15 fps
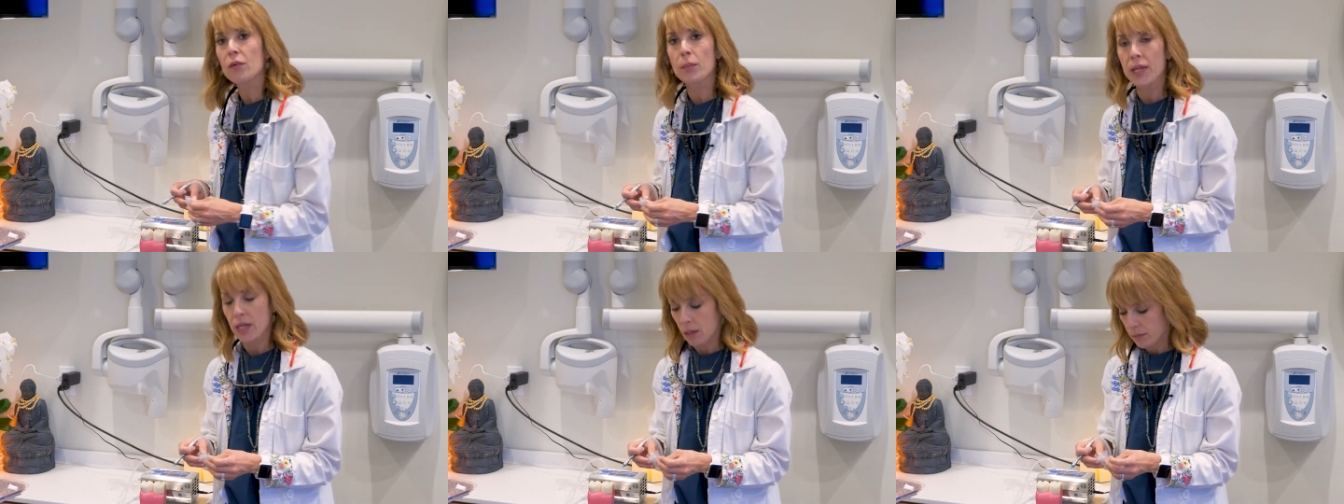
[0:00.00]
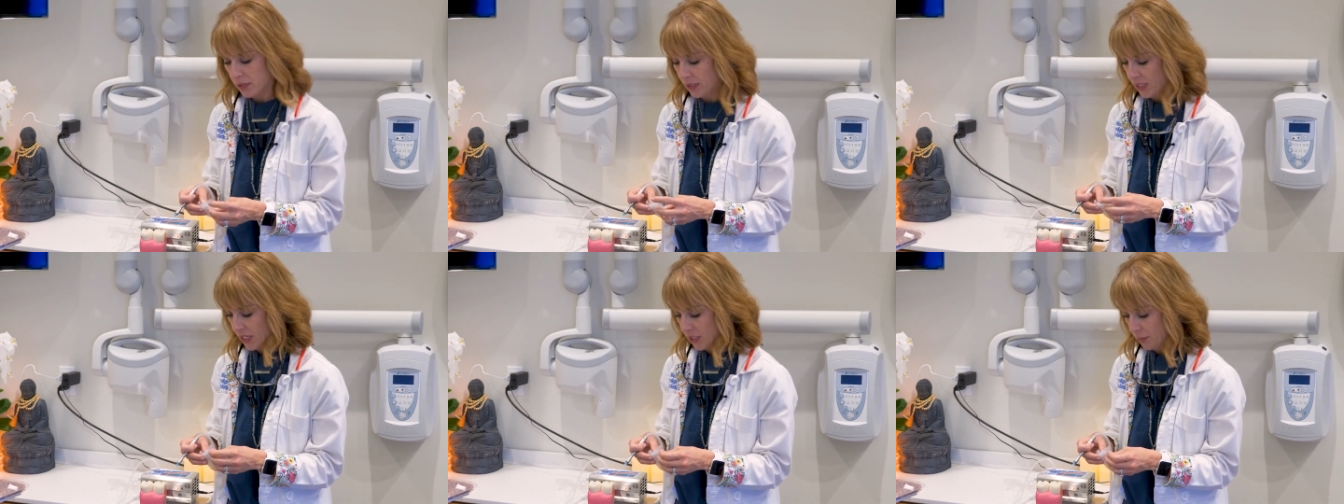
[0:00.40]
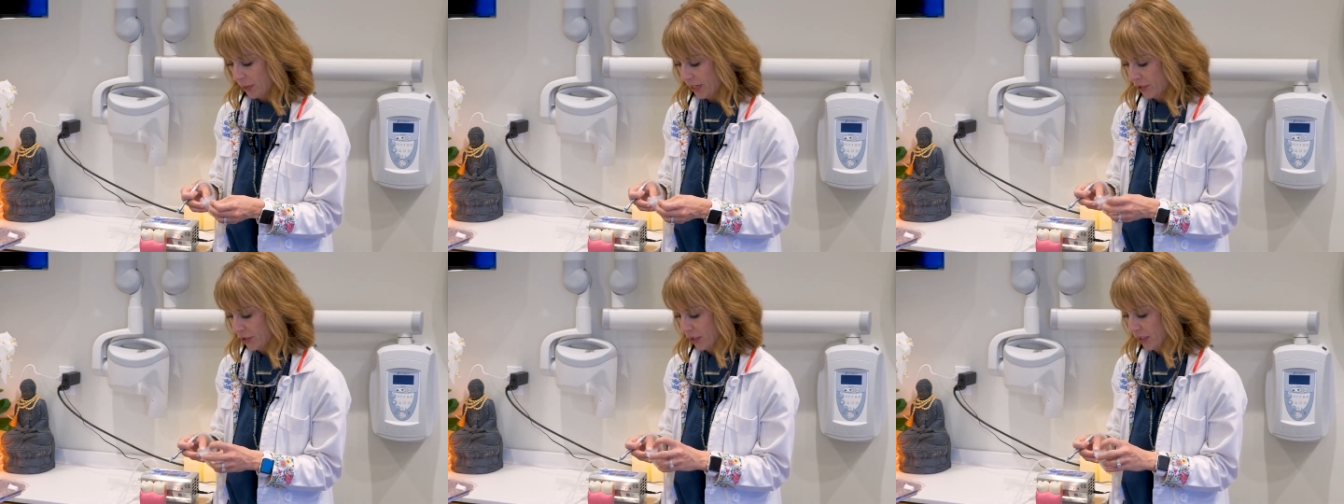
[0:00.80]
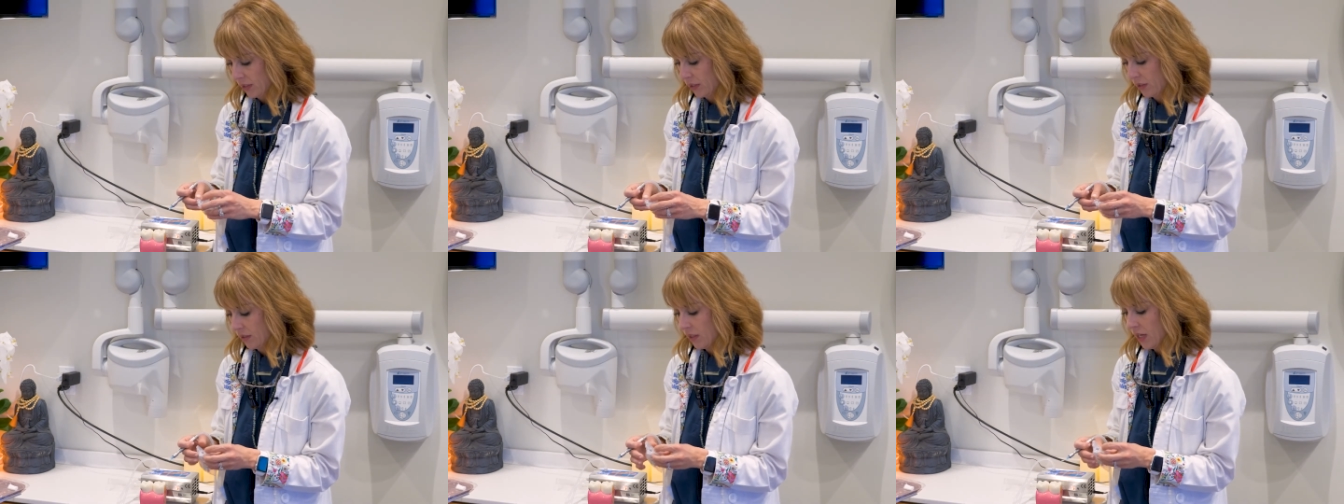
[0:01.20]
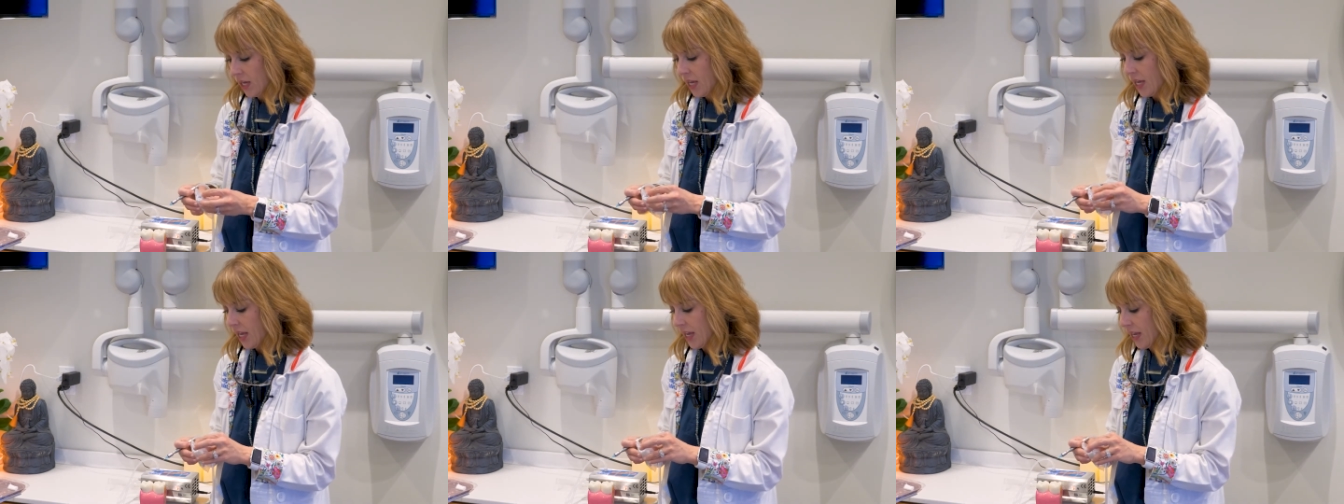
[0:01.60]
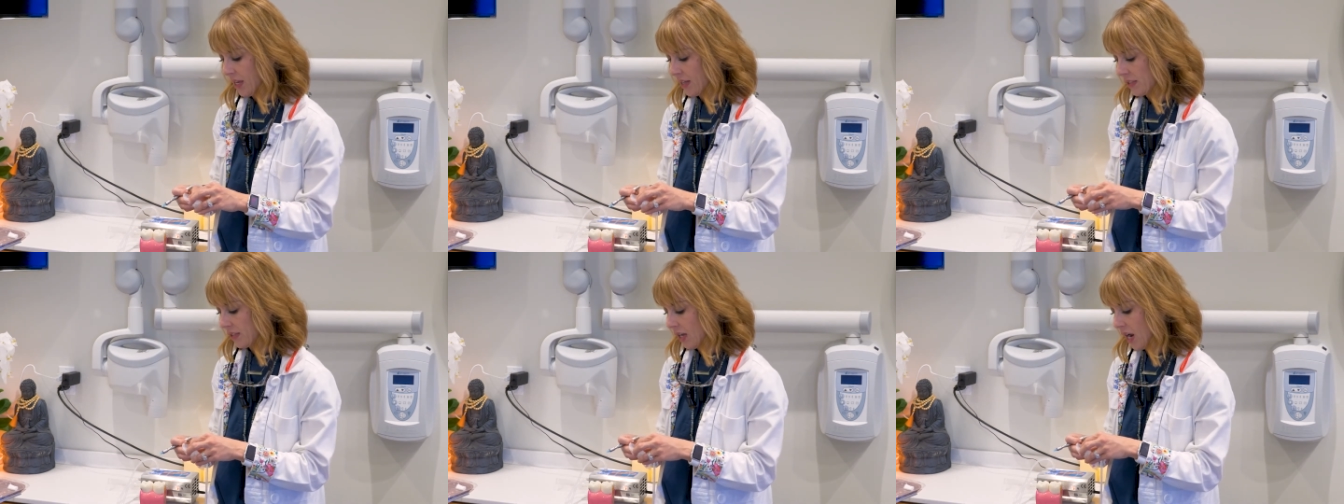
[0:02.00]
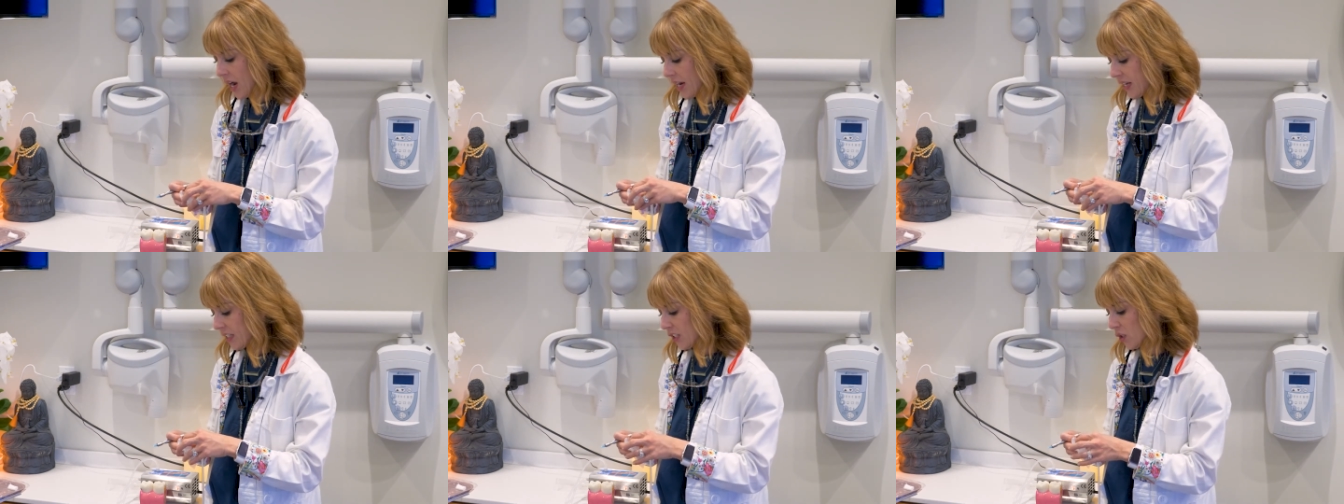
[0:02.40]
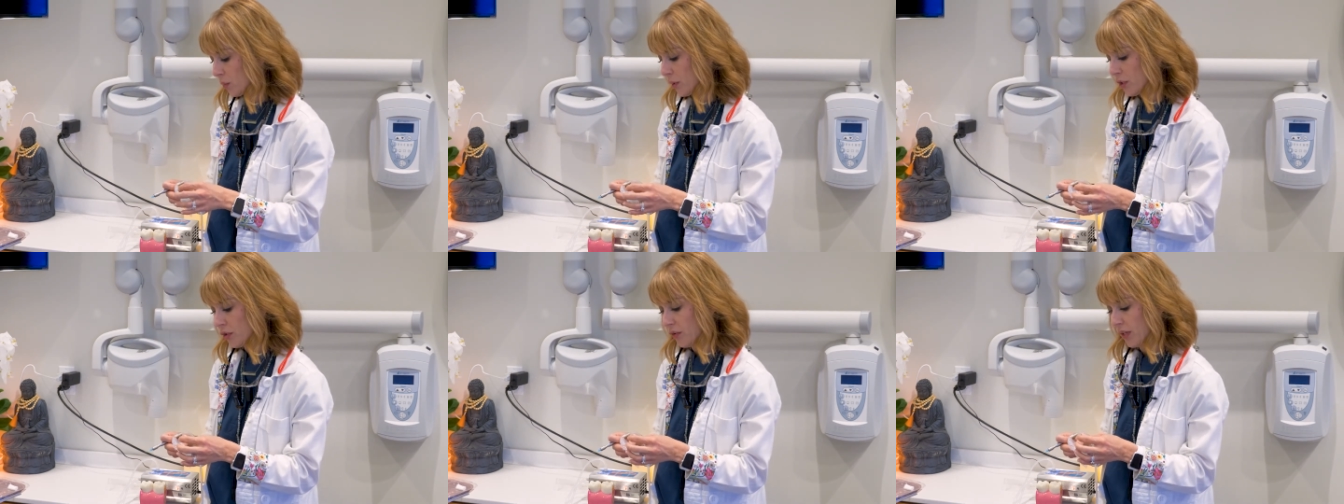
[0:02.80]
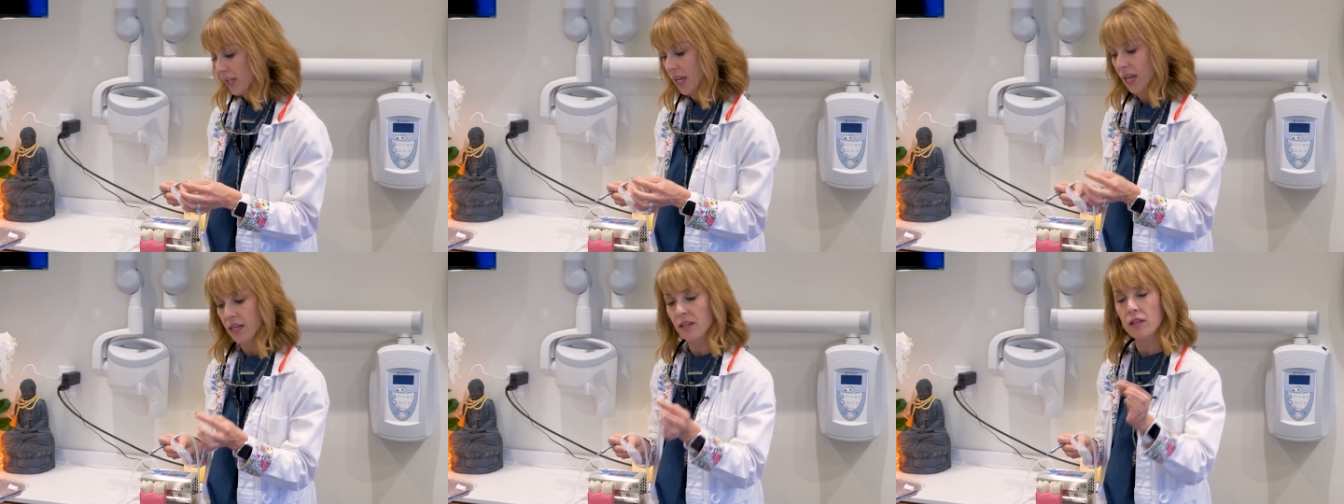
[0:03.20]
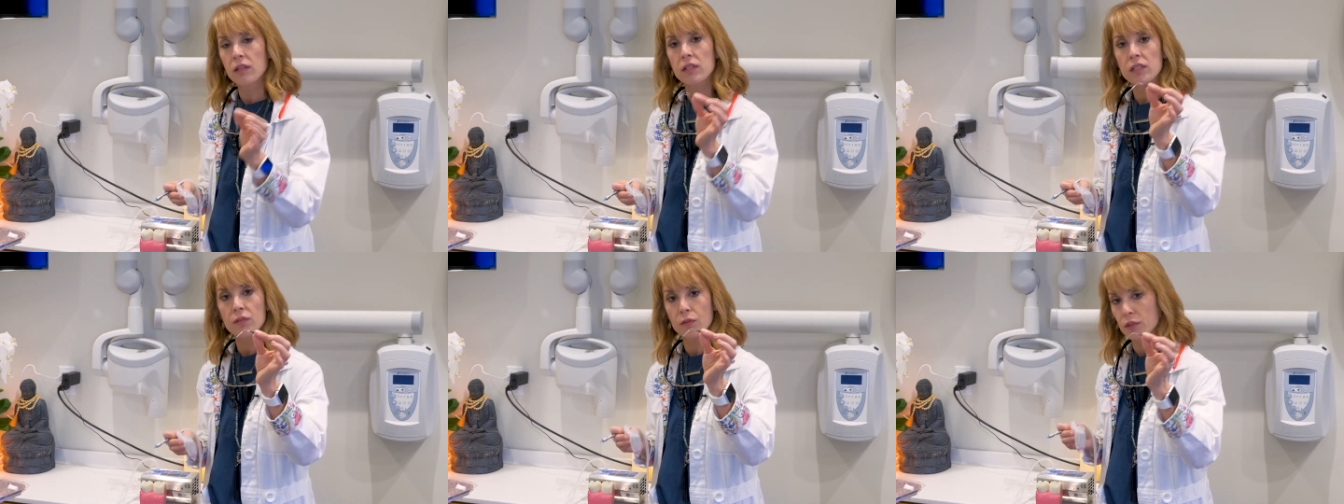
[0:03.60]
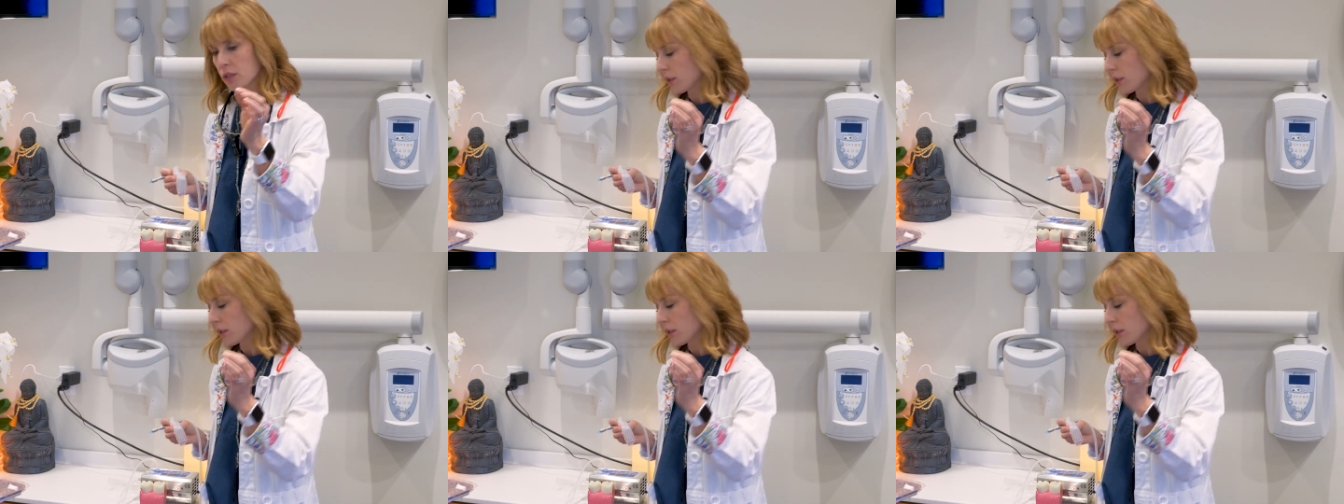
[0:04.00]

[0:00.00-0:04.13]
for my gum disease patients, is I can switch the cannulas for